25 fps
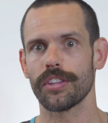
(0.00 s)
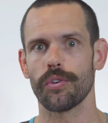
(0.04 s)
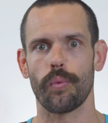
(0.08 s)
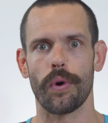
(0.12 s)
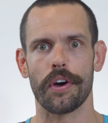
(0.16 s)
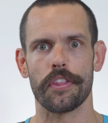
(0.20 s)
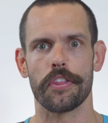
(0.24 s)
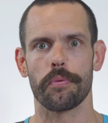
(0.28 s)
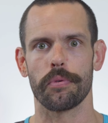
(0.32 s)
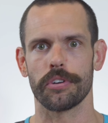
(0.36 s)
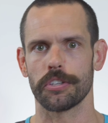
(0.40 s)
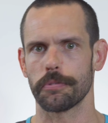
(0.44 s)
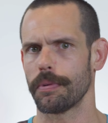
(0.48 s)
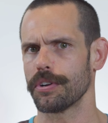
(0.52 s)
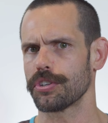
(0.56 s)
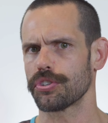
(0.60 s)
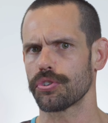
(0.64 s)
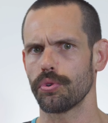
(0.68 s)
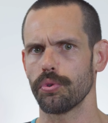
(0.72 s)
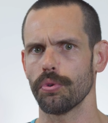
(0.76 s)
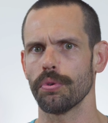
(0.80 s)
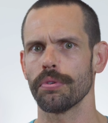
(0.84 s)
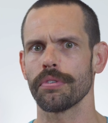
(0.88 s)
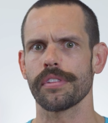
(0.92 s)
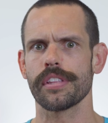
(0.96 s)
the weather was much
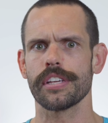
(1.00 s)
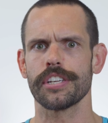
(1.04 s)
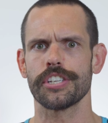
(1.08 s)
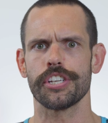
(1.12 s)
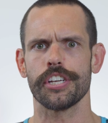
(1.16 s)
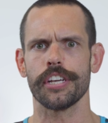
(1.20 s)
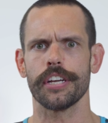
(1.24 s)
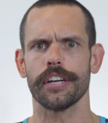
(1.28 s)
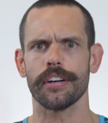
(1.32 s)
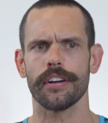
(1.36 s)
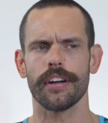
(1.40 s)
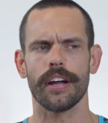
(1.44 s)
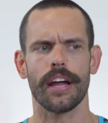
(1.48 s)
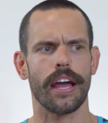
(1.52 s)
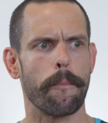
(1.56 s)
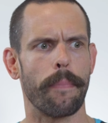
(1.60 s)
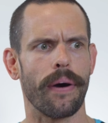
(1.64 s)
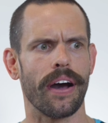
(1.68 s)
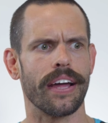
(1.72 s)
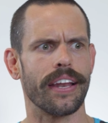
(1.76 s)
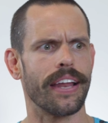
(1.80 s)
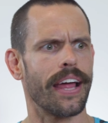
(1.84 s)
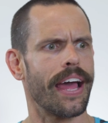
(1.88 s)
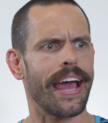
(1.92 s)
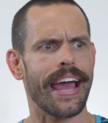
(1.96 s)
cooler this year,
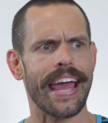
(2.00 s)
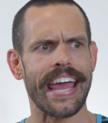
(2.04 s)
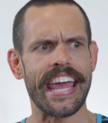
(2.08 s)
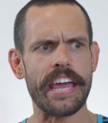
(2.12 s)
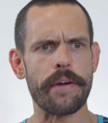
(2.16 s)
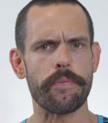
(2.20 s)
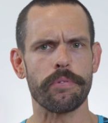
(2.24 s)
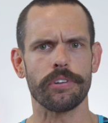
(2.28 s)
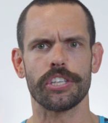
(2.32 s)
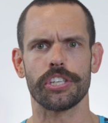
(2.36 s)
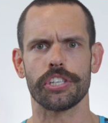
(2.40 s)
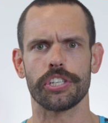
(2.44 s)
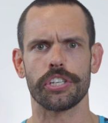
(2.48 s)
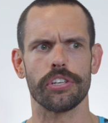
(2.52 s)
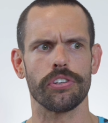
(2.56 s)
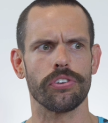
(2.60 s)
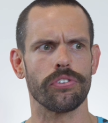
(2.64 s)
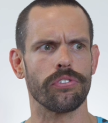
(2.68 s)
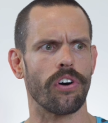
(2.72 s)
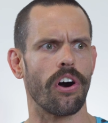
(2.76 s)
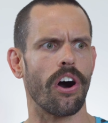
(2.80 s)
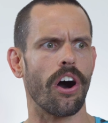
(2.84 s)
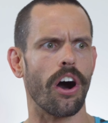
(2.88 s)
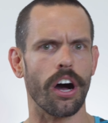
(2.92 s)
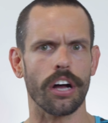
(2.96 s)
but it was
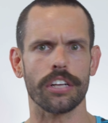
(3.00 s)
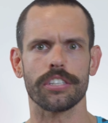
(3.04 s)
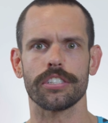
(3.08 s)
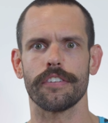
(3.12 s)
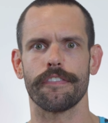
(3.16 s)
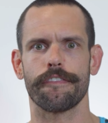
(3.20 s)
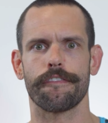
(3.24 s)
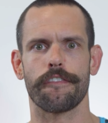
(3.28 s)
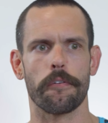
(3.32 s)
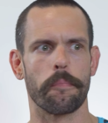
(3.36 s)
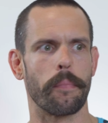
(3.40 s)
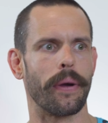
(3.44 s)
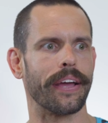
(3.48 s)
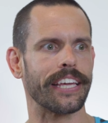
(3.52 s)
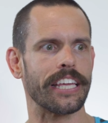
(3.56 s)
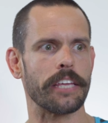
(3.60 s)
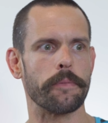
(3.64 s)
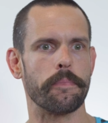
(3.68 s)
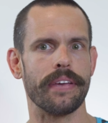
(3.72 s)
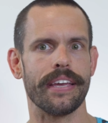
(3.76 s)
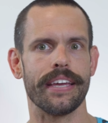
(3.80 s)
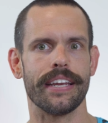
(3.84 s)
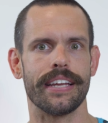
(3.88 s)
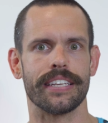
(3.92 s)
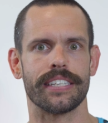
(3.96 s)
still awesome for Mikey
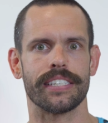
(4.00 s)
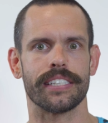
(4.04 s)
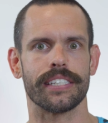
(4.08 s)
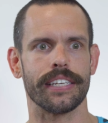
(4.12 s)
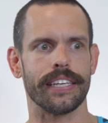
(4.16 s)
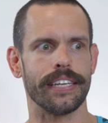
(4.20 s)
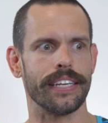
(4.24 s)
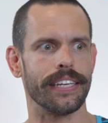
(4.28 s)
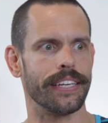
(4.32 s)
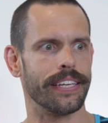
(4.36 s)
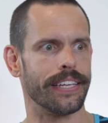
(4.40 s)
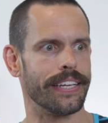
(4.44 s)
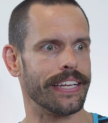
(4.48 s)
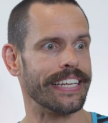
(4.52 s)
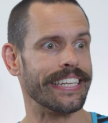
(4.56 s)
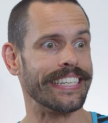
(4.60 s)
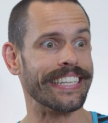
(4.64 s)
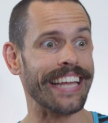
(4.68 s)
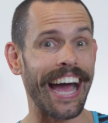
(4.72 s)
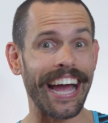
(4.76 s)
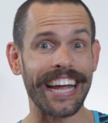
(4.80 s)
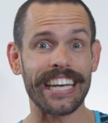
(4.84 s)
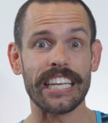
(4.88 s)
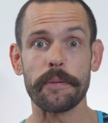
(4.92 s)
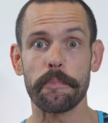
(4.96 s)
B to see
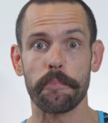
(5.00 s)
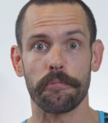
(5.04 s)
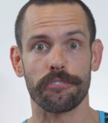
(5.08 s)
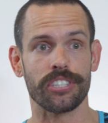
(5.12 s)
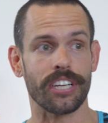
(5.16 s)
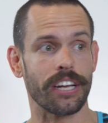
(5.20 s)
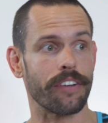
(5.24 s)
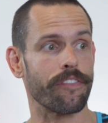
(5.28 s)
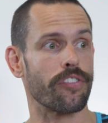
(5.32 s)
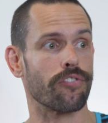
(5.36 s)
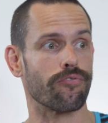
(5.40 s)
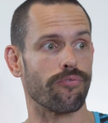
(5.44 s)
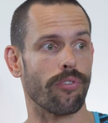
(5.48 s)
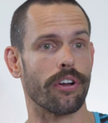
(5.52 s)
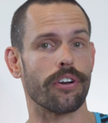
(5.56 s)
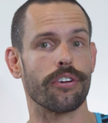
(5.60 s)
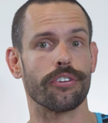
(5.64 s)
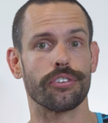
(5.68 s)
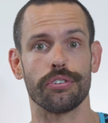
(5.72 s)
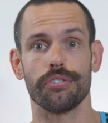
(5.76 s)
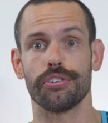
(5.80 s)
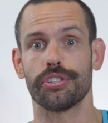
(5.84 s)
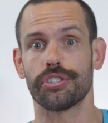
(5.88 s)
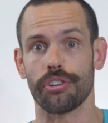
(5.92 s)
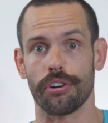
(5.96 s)
90% of the
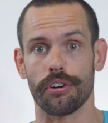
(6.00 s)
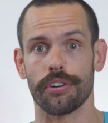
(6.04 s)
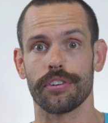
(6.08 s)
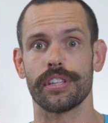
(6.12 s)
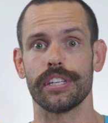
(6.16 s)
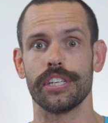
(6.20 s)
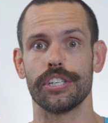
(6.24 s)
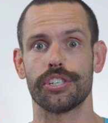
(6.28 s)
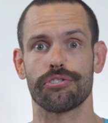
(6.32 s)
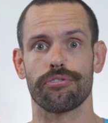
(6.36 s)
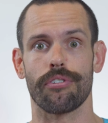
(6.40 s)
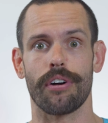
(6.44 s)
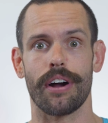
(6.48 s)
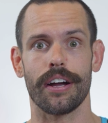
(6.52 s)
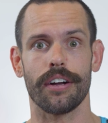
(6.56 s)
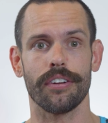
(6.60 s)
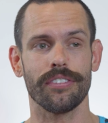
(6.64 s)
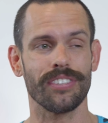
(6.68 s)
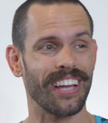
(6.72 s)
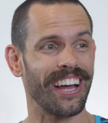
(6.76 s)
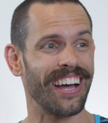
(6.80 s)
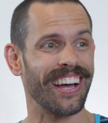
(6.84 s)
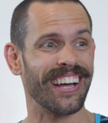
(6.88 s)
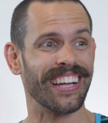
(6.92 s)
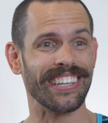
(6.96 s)
runners who started these
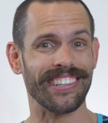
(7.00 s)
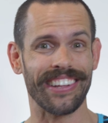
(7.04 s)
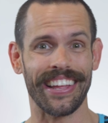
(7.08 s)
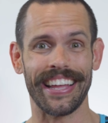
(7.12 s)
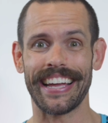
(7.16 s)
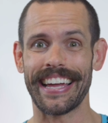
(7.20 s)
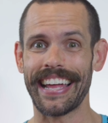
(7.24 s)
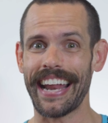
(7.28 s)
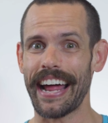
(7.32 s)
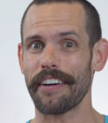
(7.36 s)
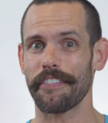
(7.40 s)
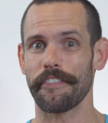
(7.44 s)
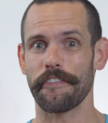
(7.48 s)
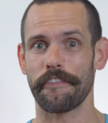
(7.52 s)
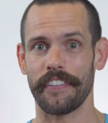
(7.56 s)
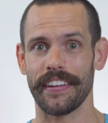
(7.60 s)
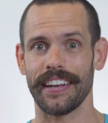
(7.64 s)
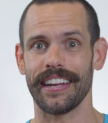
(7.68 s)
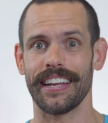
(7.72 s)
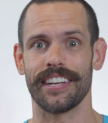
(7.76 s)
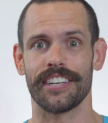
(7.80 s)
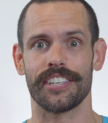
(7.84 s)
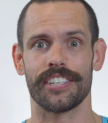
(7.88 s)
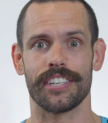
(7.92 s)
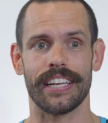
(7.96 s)
trials leg it out and
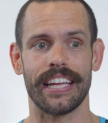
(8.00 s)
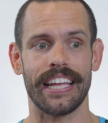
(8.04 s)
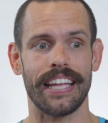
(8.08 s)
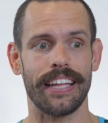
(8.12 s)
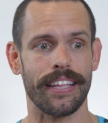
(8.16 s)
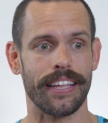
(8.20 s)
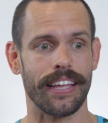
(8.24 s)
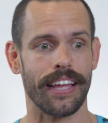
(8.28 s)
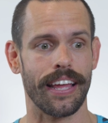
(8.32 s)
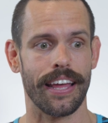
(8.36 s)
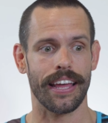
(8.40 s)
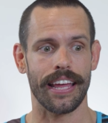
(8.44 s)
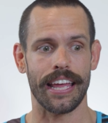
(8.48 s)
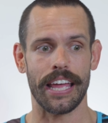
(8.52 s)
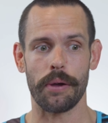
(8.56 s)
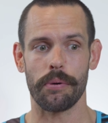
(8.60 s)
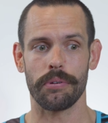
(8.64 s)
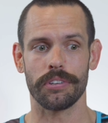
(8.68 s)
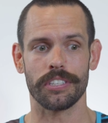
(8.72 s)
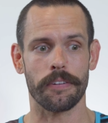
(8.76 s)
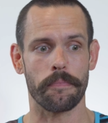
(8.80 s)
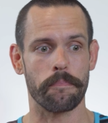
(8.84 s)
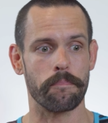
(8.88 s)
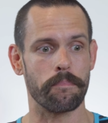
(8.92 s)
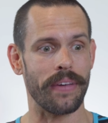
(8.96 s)
finish. It
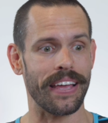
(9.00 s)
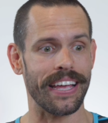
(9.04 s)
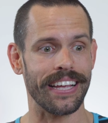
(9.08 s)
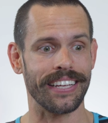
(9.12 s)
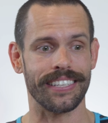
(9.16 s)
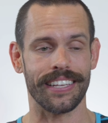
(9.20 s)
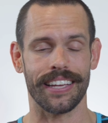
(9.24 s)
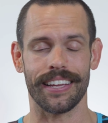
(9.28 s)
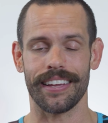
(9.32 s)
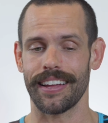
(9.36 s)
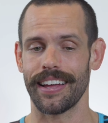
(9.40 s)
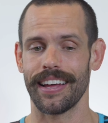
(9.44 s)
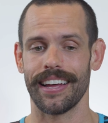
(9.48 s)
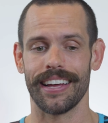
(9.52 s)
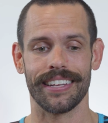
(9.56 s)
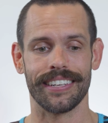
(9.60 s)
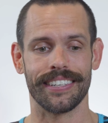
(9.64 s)
was amazing.